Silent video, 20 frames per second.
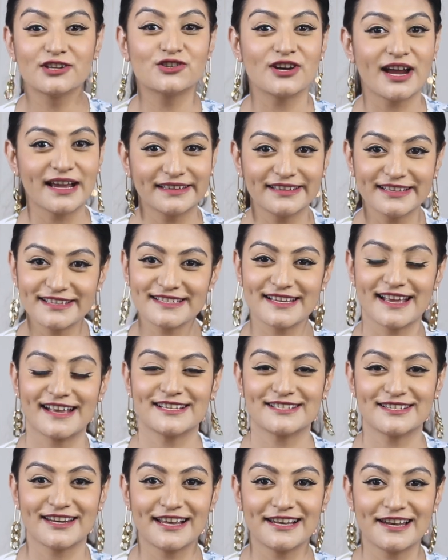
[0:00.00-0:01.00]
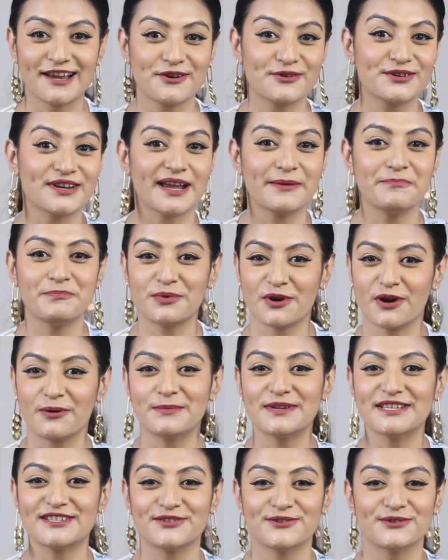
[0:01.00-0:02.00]
Try this hairstyle out, I
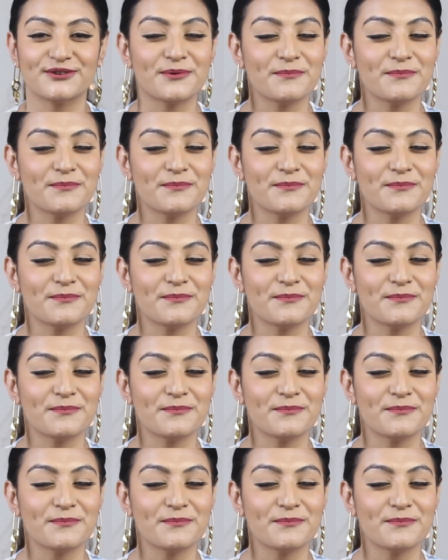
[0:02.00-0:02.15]
promise you,